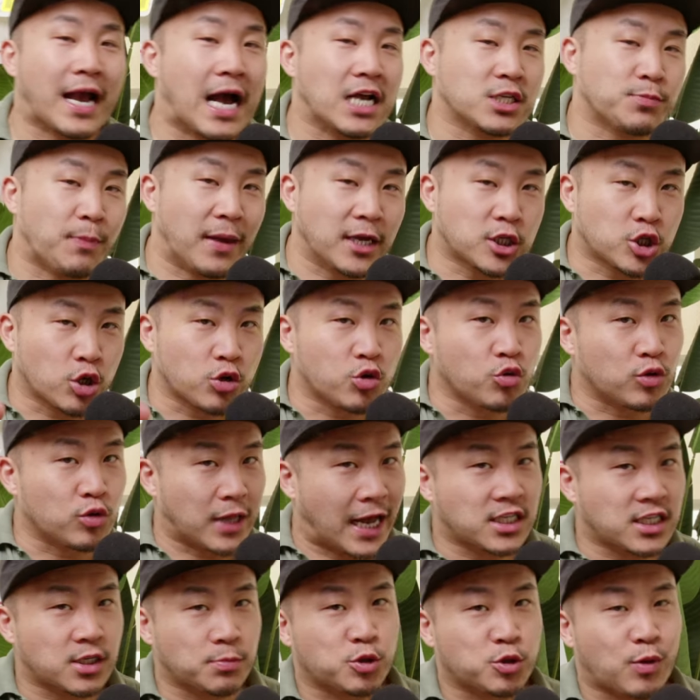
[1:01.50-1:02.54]
guys, make sure you
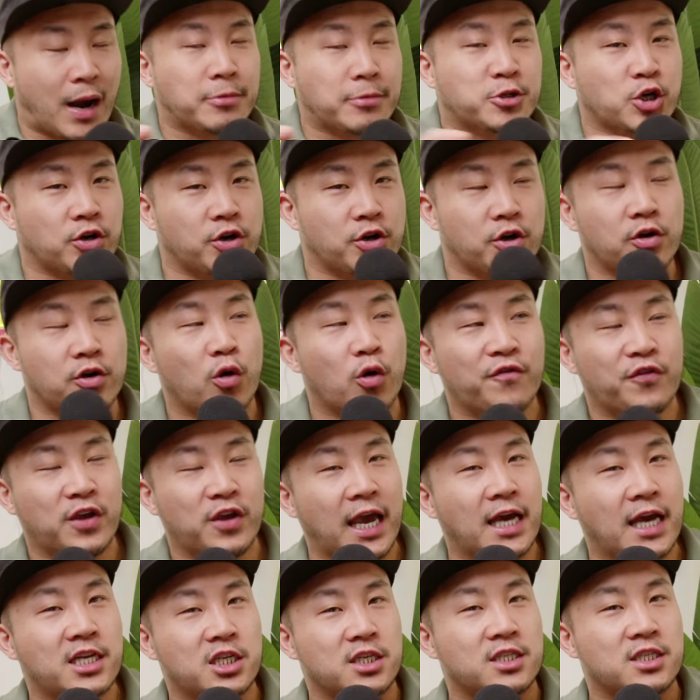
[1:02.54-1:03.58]
like, subscribe, turn on your
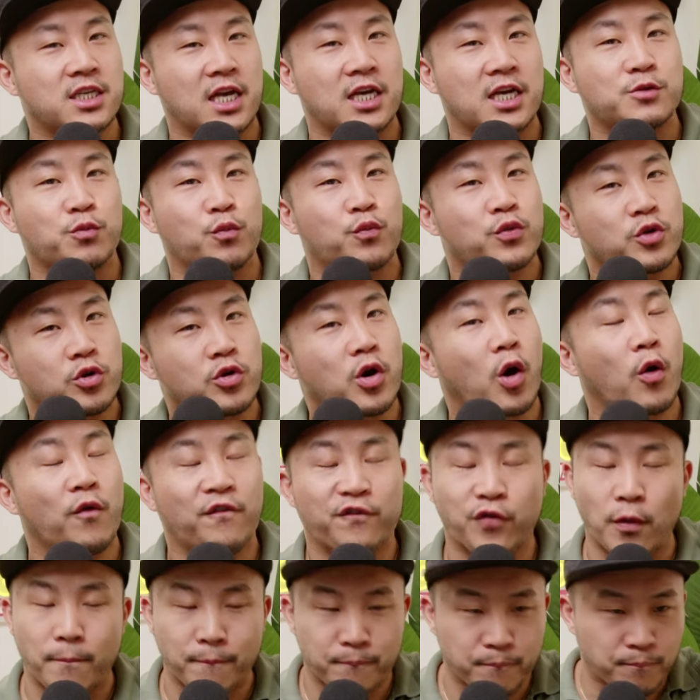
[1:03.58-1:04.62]
notifications, because you know,
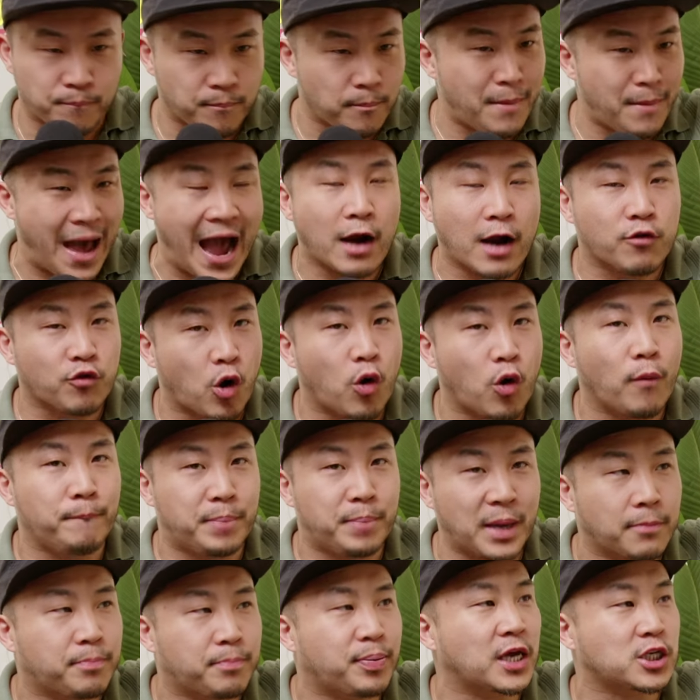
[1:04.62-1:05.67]
from macro,
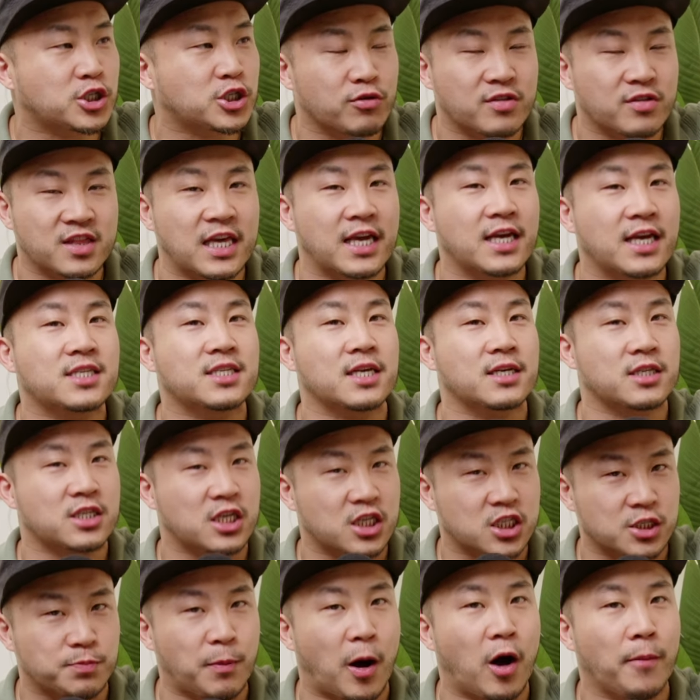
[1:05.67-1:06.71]
big picture things
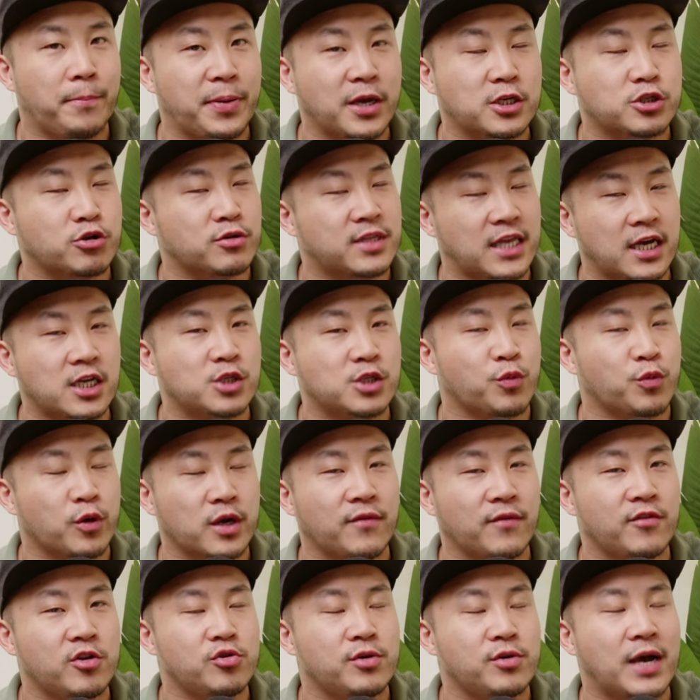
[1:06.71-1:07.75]
to small picture things, we're
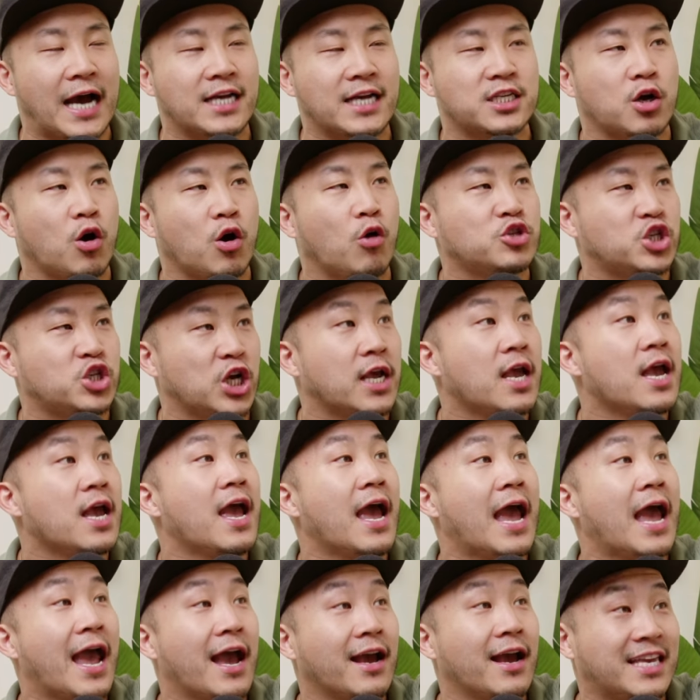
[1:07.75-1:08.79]
giving you guys coaching.
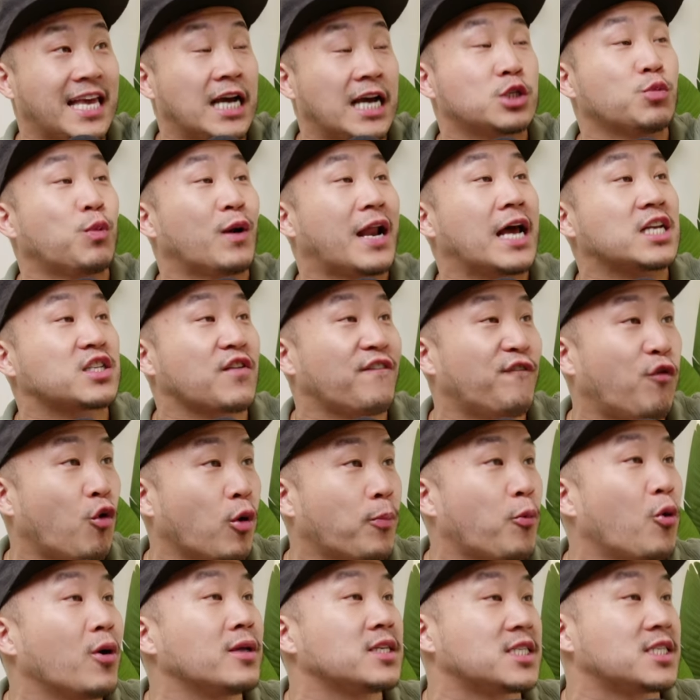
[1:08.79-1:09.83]
Guess what has a
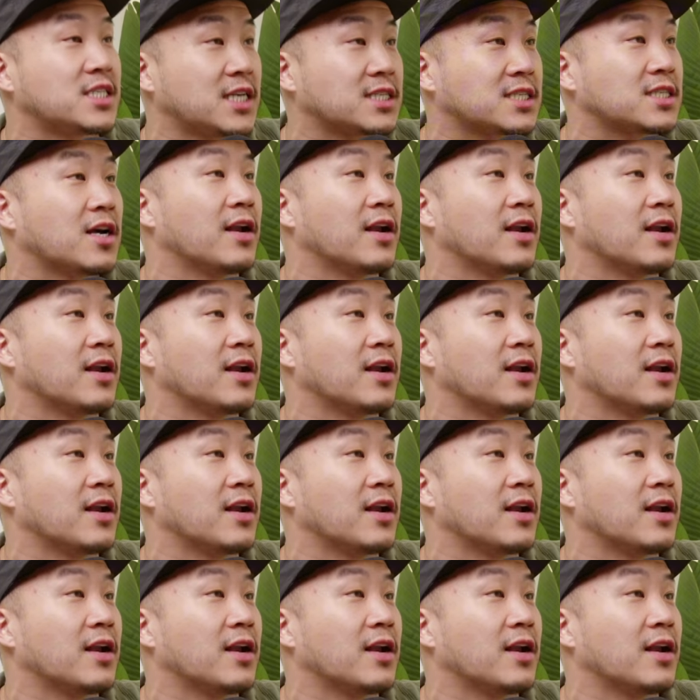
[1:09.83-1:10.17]
4.6